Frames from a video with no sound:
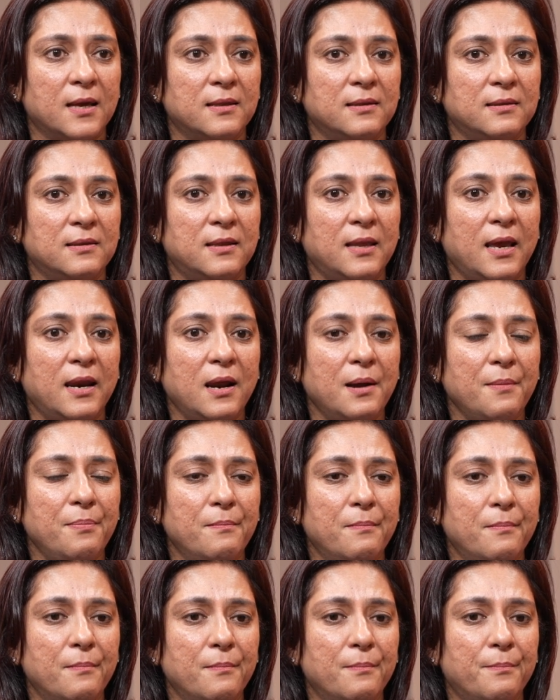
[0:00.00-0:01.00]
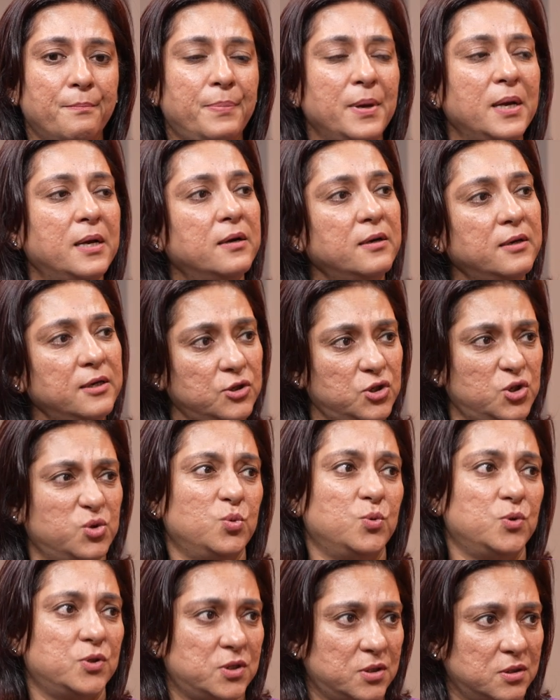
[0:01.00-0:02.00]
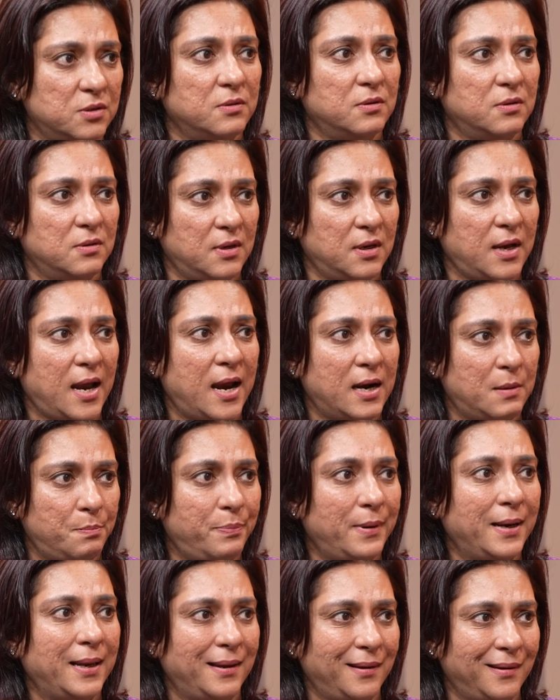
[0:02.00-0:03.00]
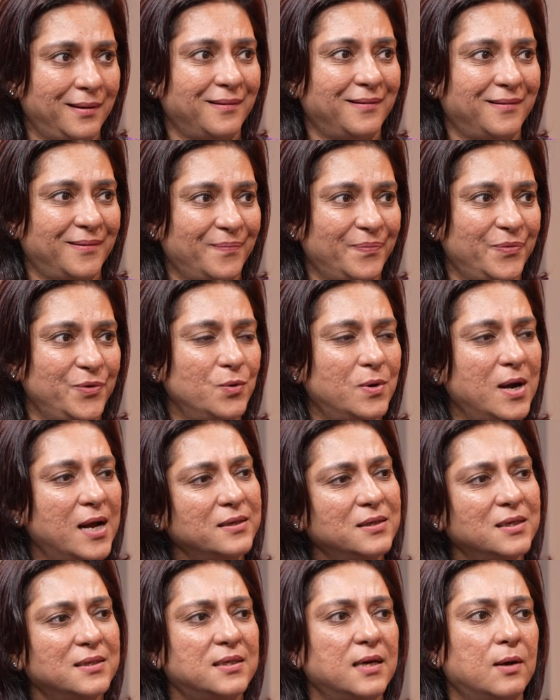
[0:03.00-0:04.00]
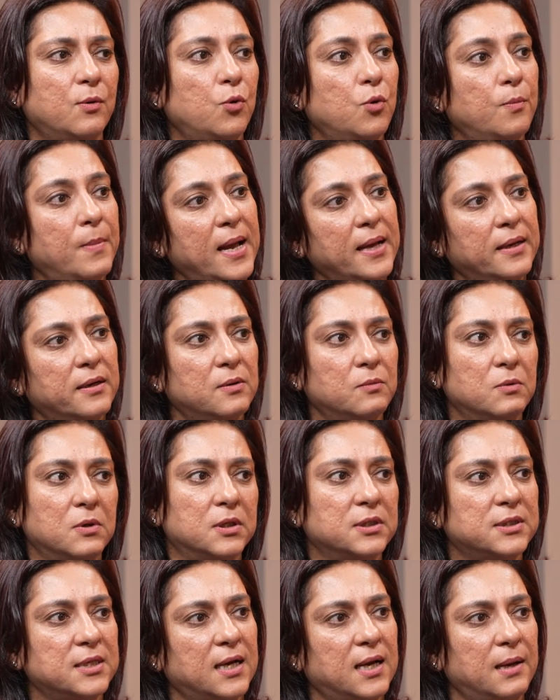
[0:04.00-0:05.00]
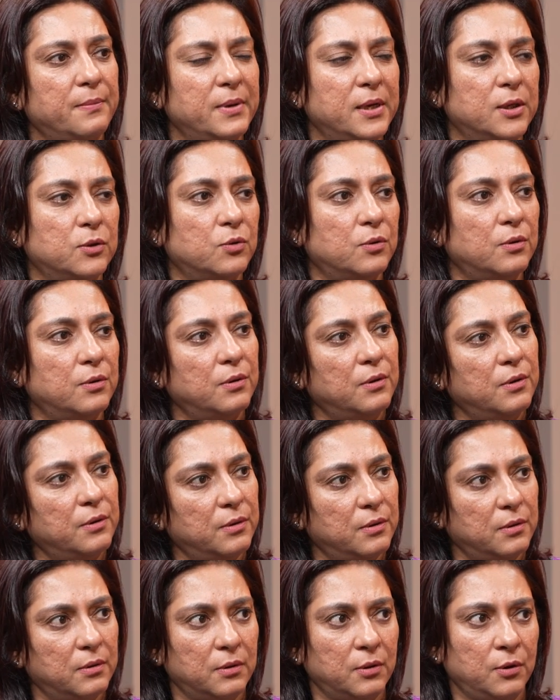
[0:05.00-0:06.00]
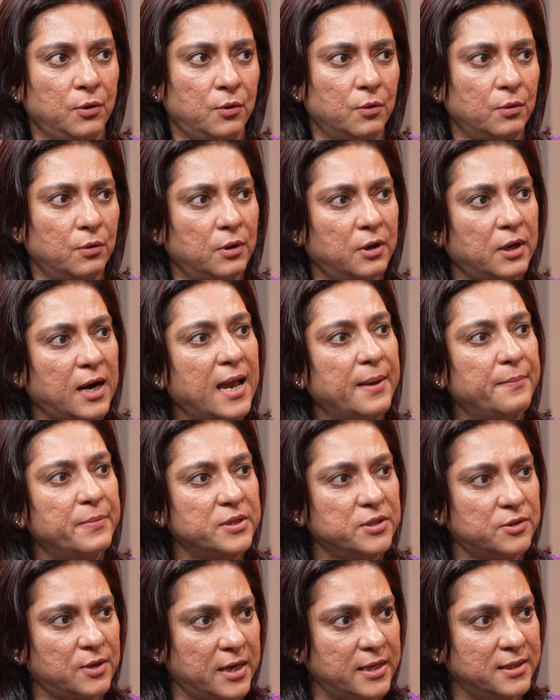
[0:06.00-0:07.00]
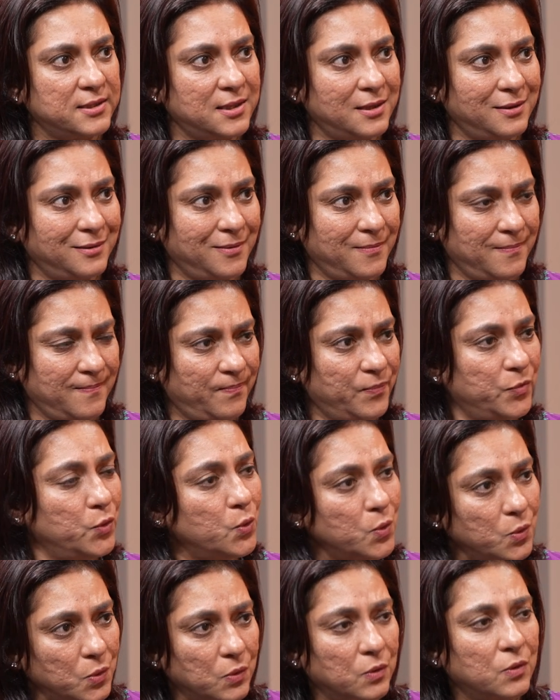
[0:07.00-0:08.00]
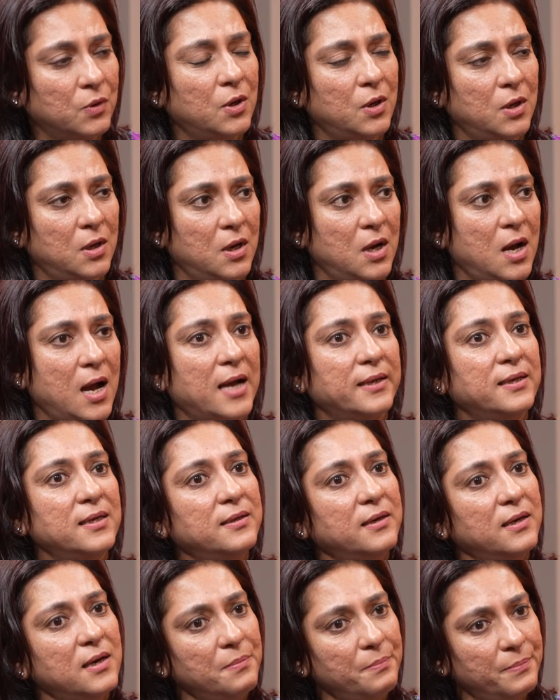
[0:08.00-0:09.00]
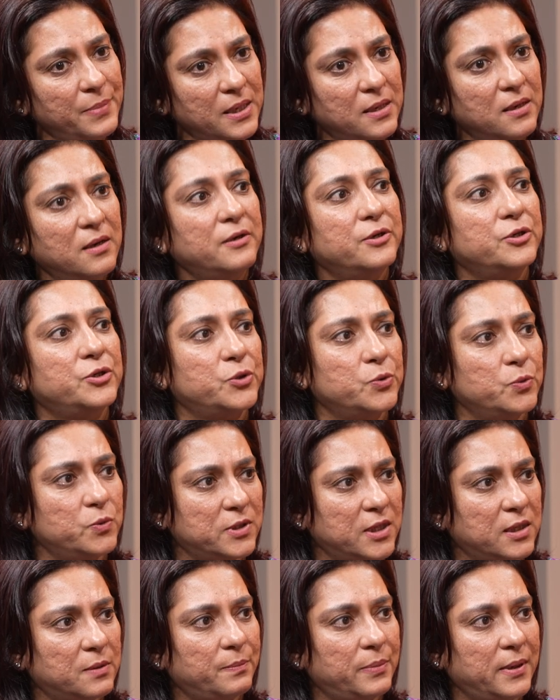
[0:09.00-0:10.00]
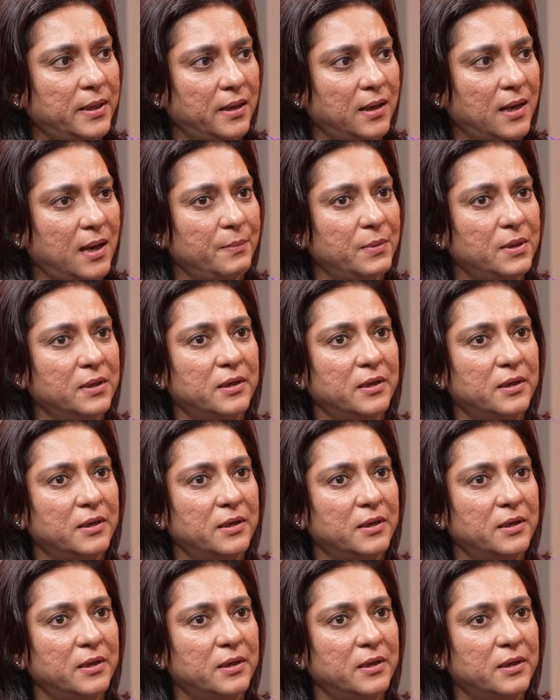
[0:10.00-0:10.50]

there are bigger issues at play. You can't just say, oh, migrant workers are coming to, crime is rising. No. I think there are bigger issues at play. I mean,